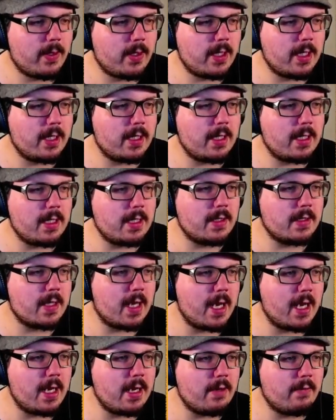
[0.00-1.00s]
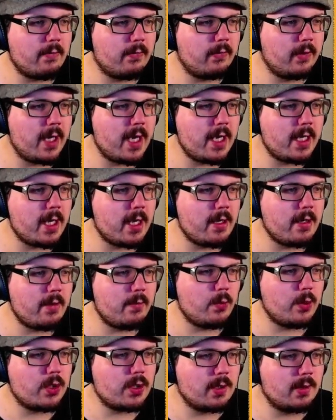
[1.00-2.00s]
it is a flare gun
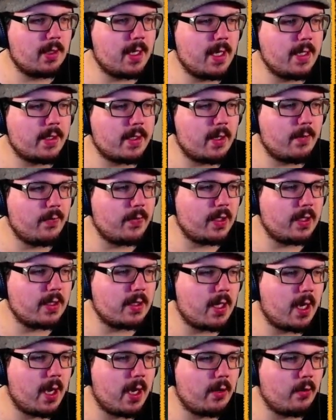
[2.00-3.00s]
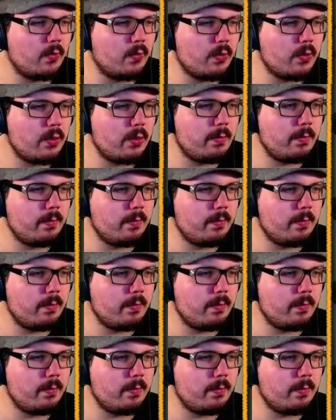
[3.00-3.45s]
which lights up the entire room.